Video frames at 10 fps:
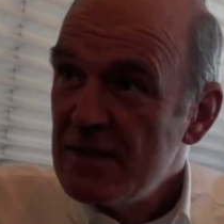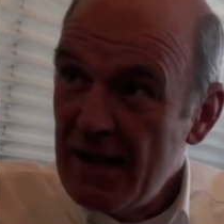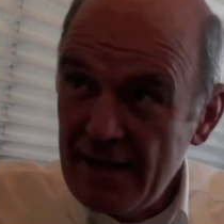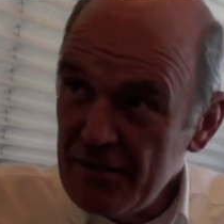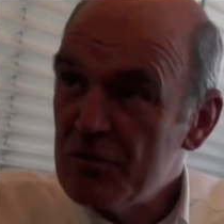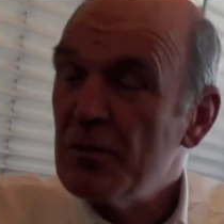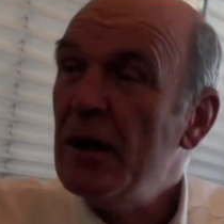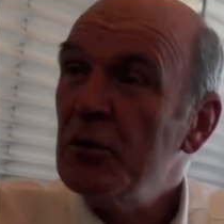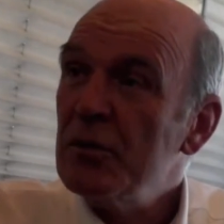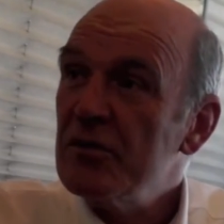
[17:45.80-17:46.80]
And try
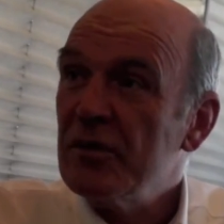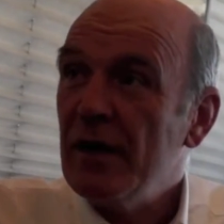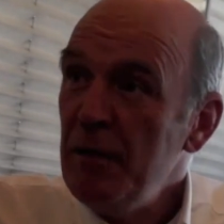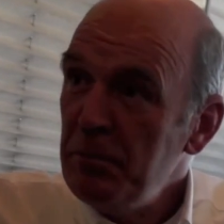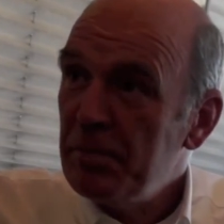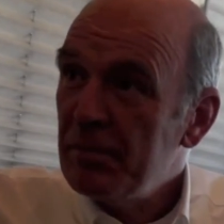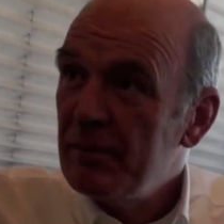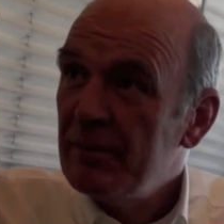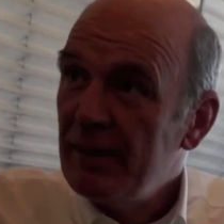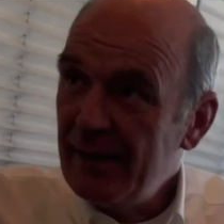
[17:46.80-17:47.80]
to escape,
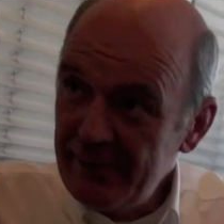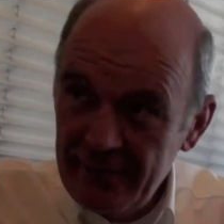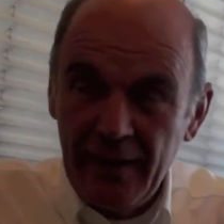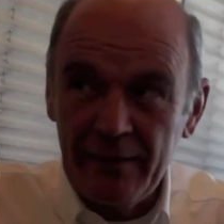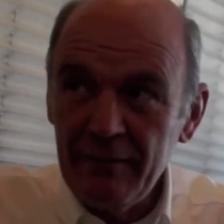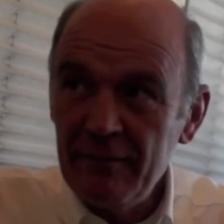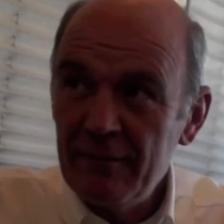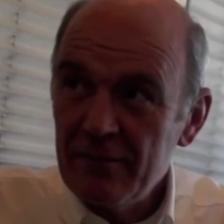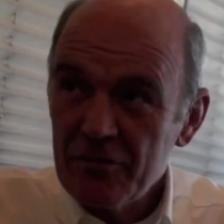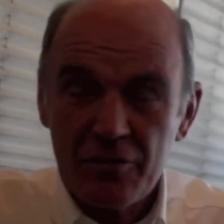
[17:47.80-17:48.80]
and then
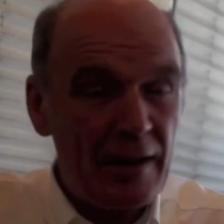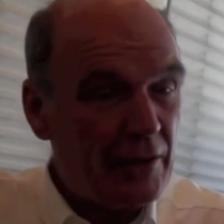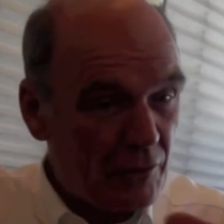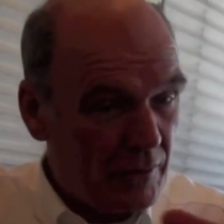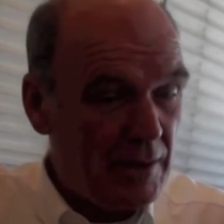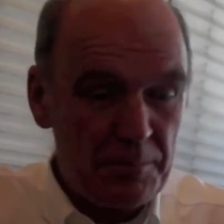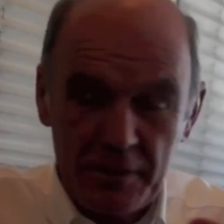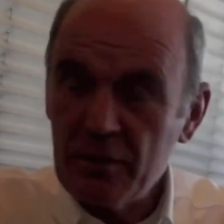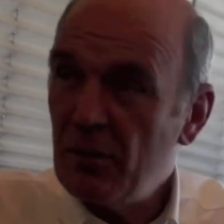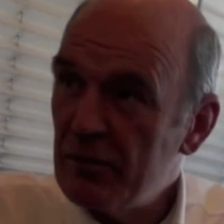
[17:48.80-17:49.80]
try to keep
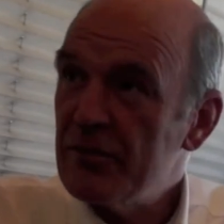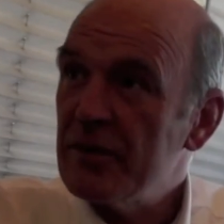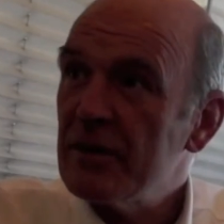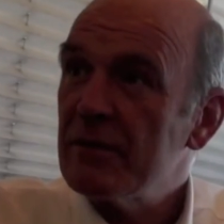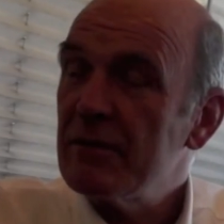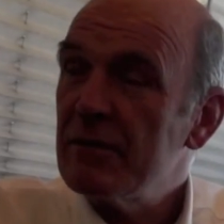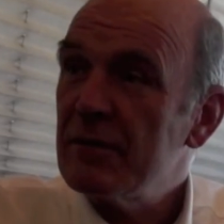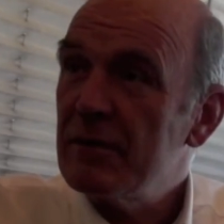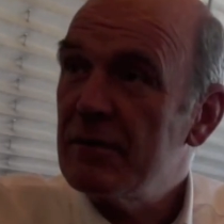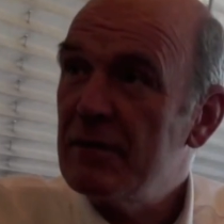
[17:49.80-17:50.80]
the constant
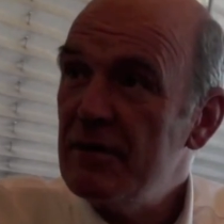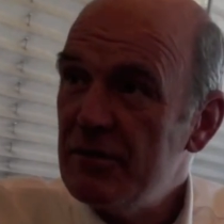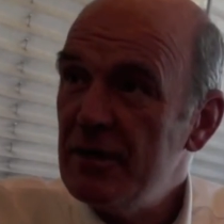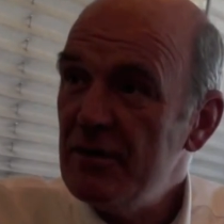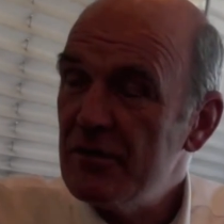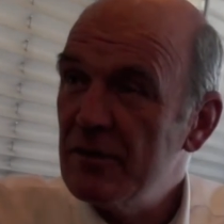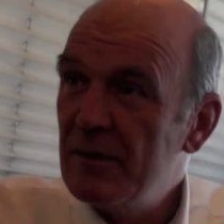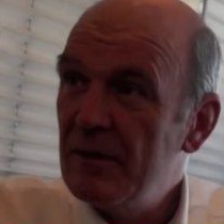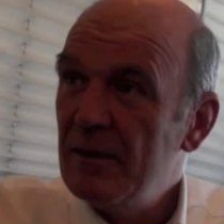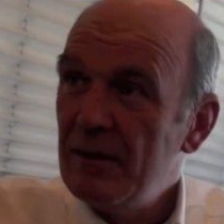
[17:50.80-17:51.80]
distance
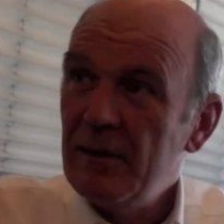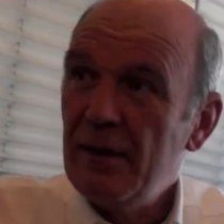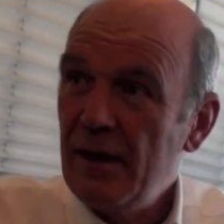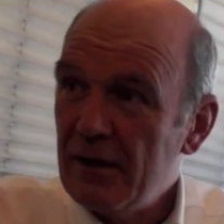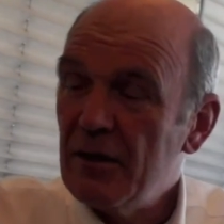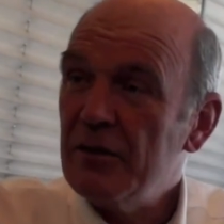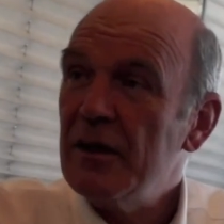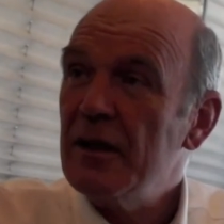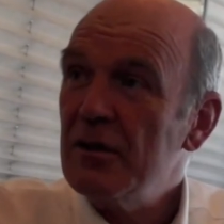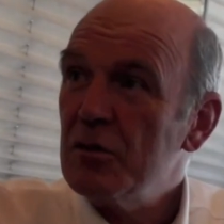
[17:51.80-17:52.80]
and not
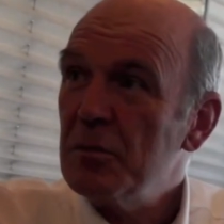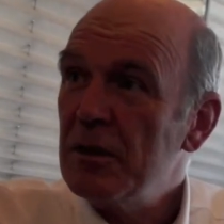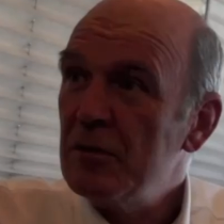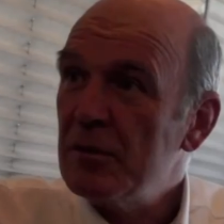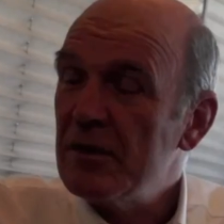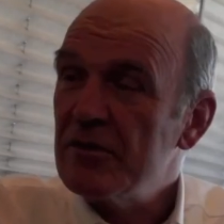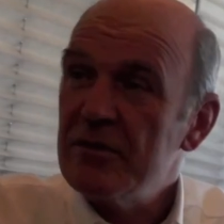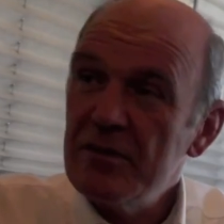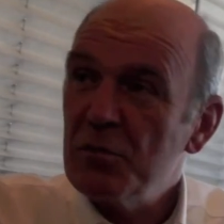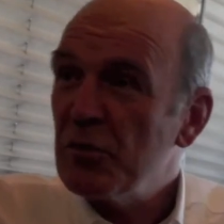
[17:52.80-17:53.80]
taking too many risks.
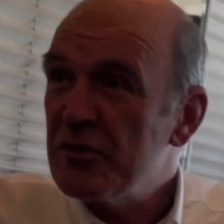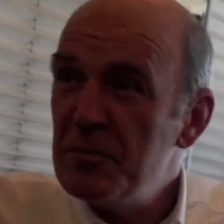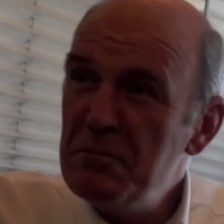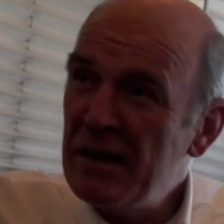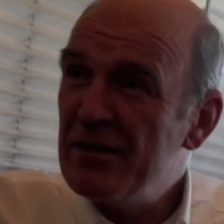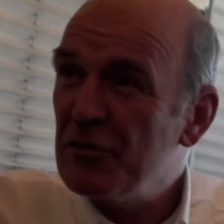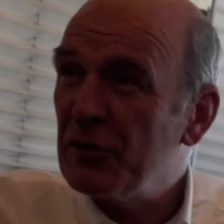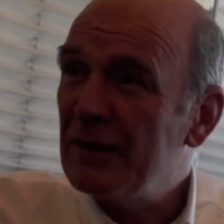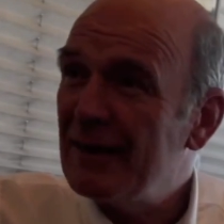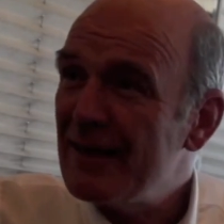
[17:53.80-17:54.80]
This was the mix for
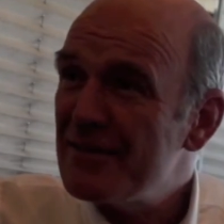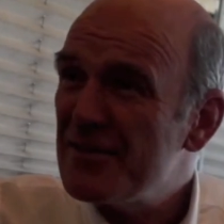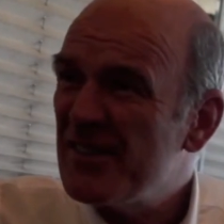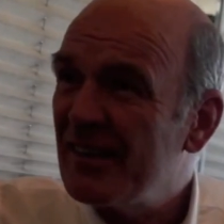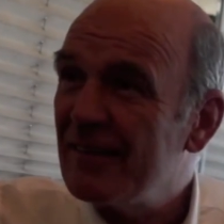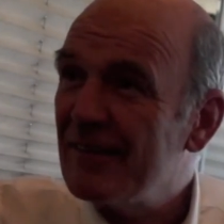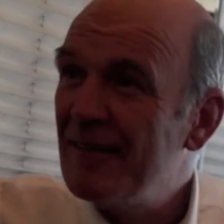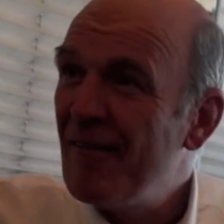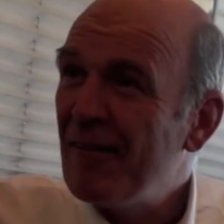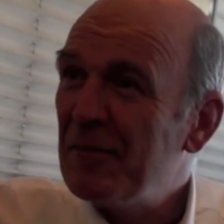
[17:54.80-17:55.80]
the last stint,
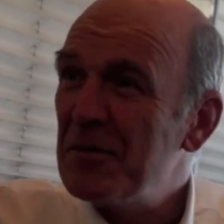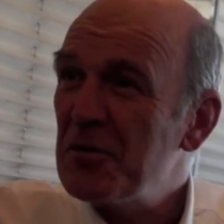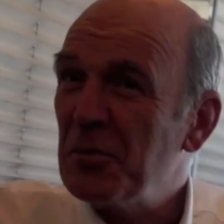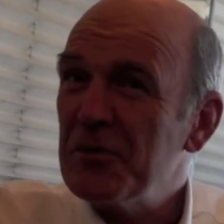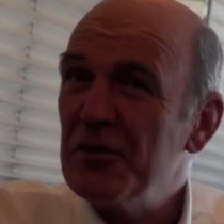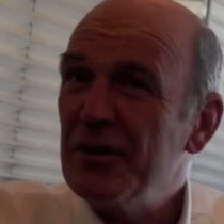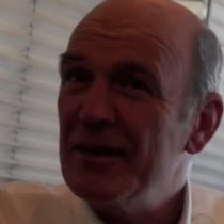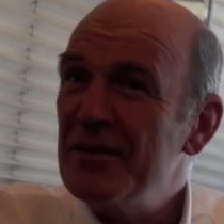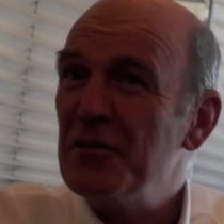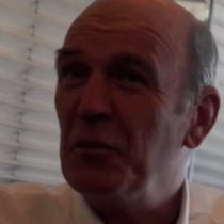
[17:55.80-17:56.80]
which was not
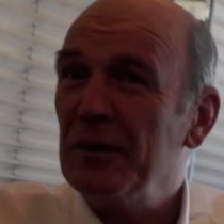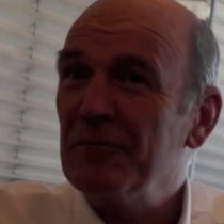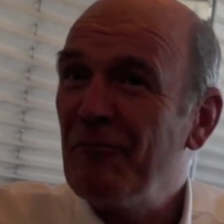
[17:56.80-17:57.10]
an easy one.